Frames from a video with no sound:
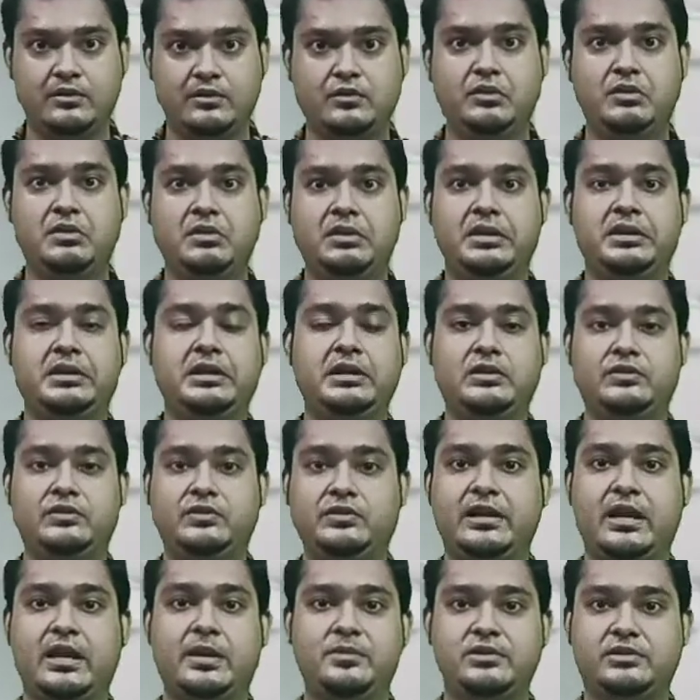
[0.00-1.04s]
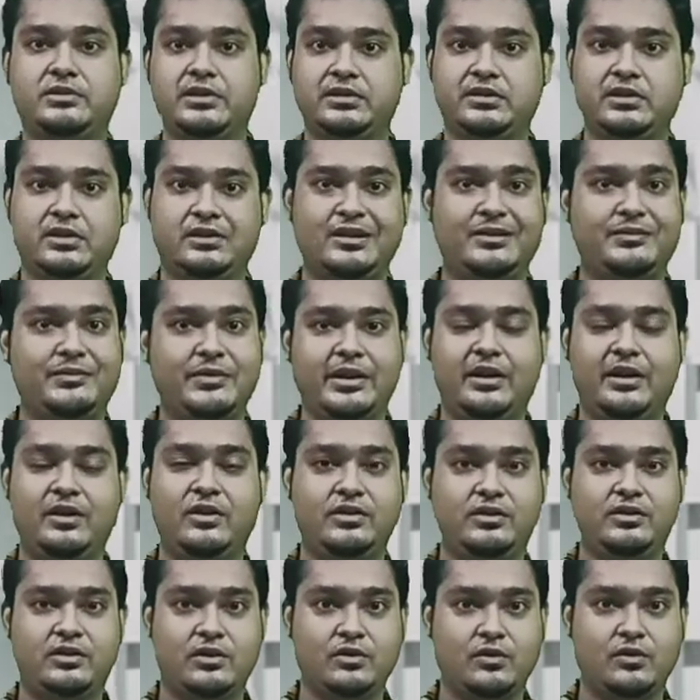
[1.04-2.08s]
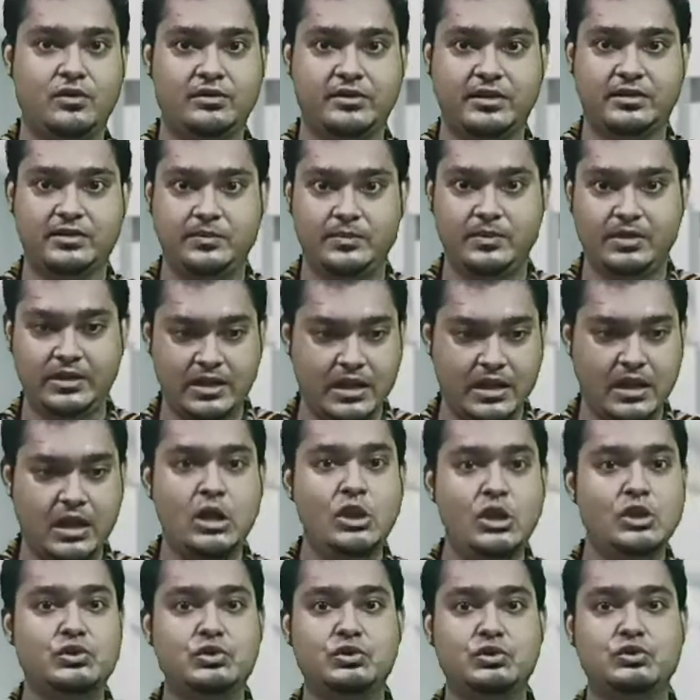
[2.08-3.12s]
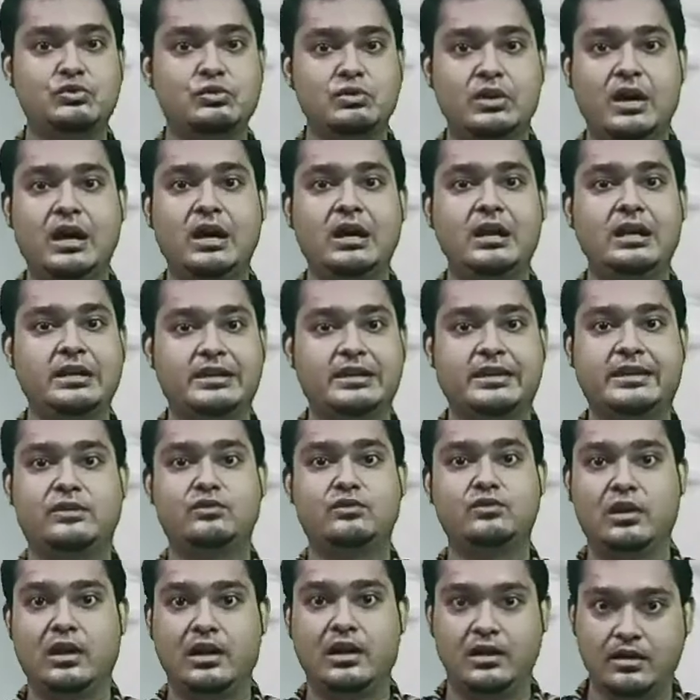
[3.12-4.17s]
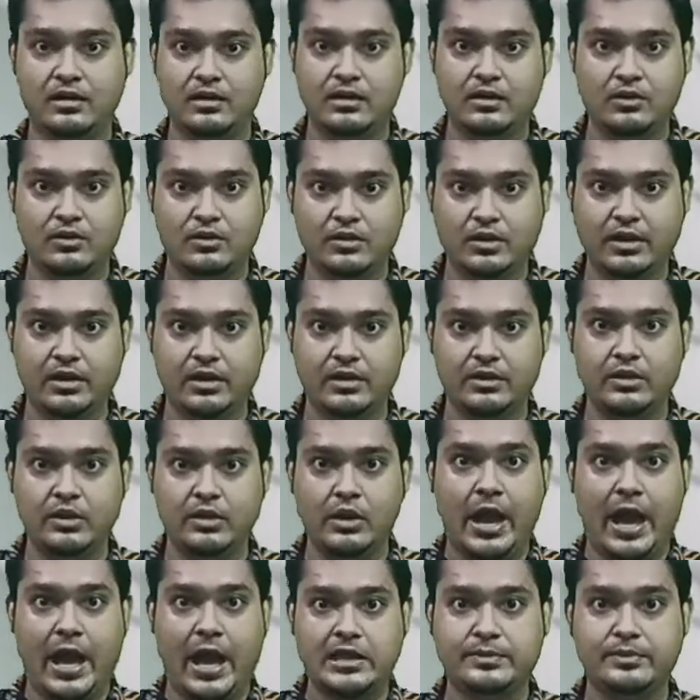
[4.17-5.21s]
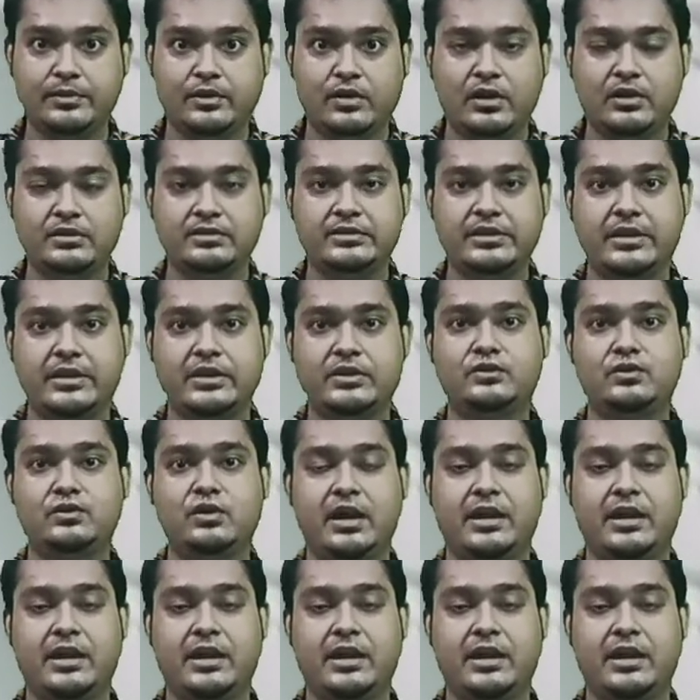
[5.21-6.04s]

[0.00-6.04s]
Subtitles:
it only deals with the administration of a radiological contrast media through a cannula. Okay, as because there is